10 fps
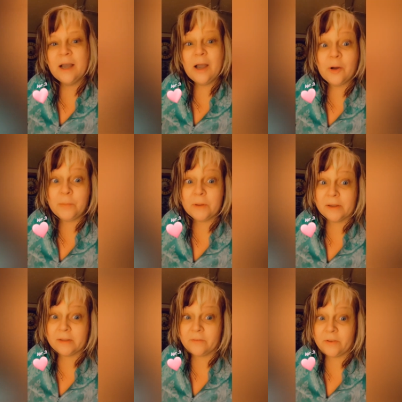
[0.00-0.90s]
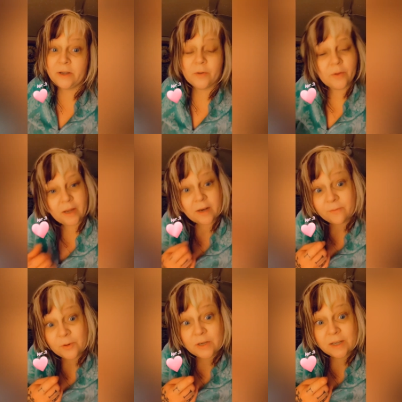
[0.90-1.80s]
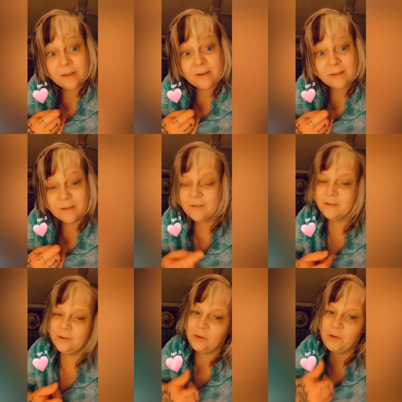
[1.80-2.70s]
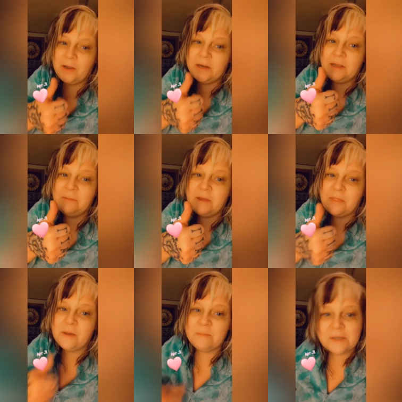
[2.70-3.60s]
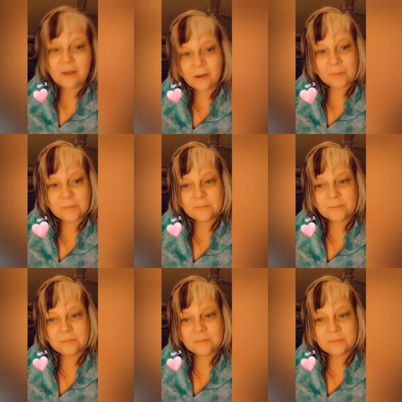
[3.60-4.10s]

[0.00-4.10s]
I hope you liked the video. And if you did, go ahead and give me a thumbs up.